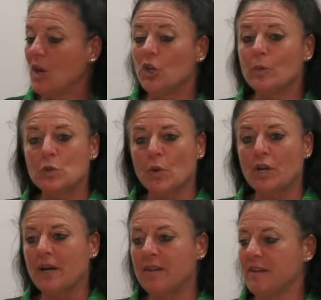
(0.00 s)
You were talking
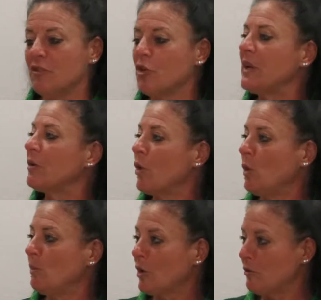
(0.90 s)
about Izandri being a role
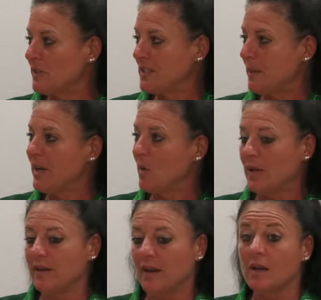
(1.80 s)
model for somebody
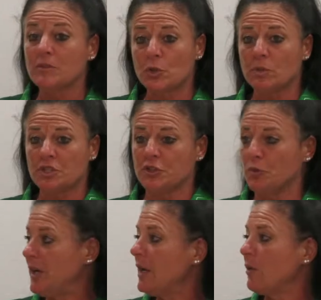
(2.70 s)
one day. I'm sure she's
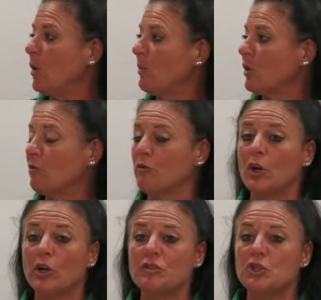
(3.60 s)
already a role model for a
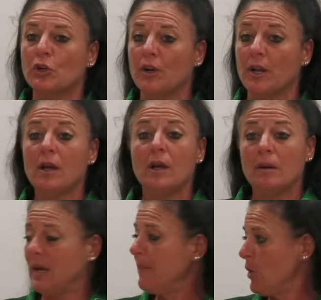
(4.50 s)
lot of children,
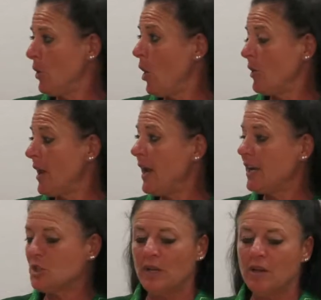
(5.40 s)
maybe her own
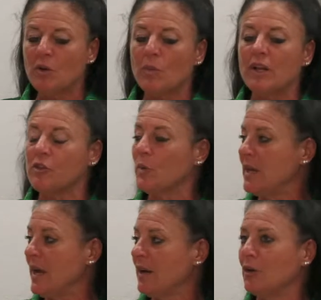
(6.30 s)
age, but even ones who are
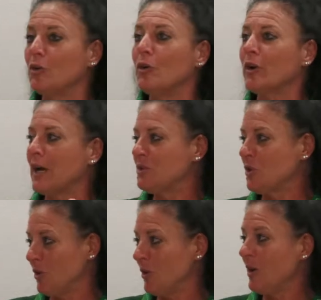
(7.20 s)
younger who look up to
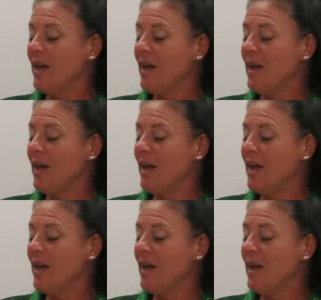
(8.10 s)
her.